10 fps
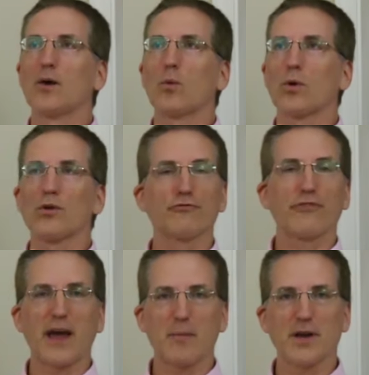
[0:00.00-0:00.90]
world
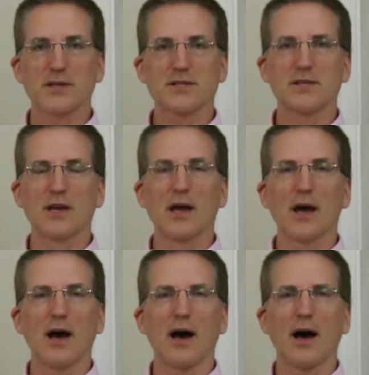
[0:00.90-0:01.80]
famous
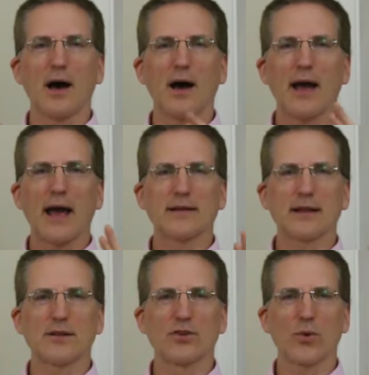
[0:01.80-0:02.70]

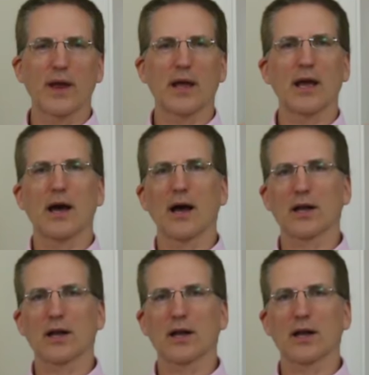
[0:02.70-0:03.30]
at doing